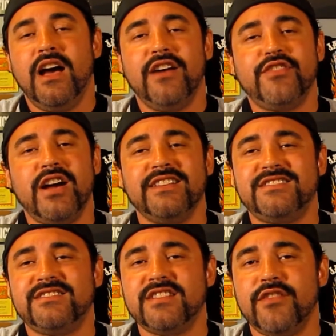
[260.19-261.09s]
I've got
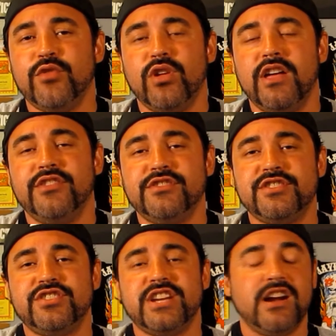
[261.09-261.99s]
several others
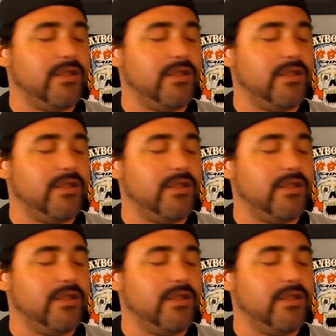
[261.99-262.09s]
to share.